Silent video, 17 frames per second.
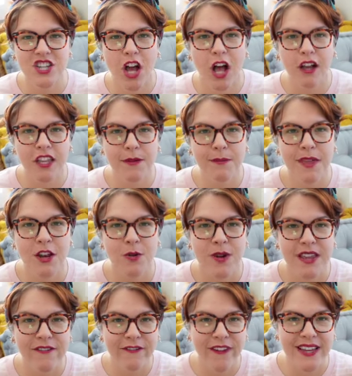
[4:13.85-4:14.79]

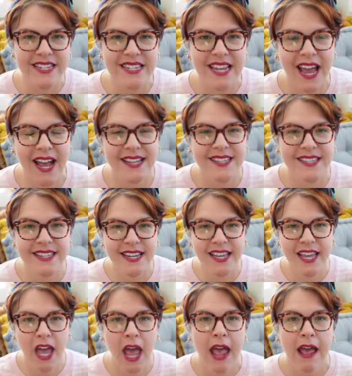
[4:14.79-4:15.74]
documentary
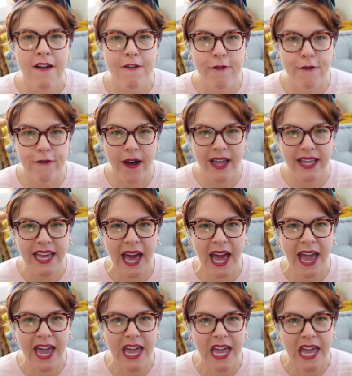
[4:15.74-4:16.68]
Fantastic
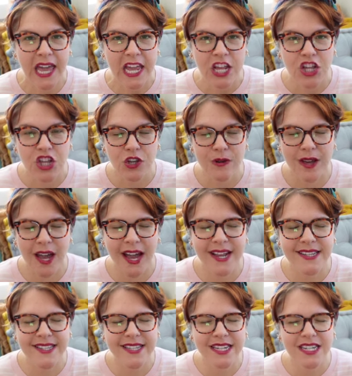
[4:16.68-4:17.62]
Fungi. You
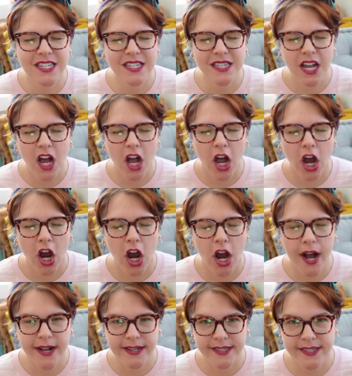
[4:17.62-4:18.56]
guys, it is
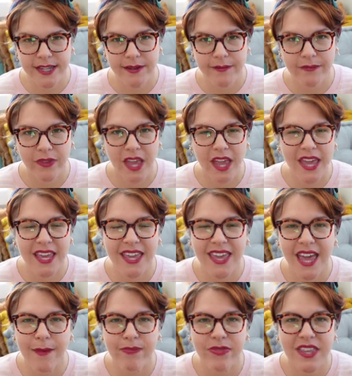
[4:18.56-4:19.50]
awesome. It
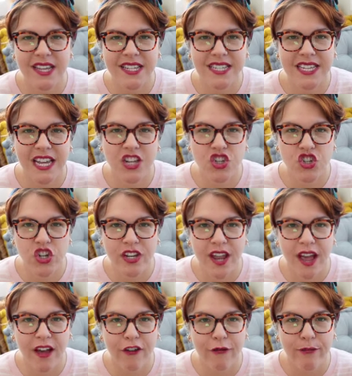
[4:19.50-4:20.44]
kept the attention
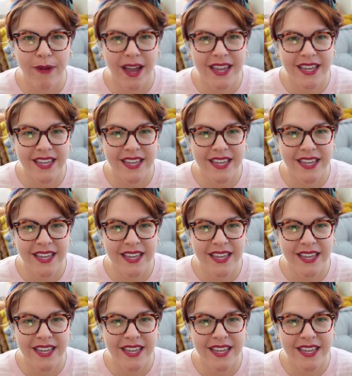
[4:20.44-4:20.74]
of my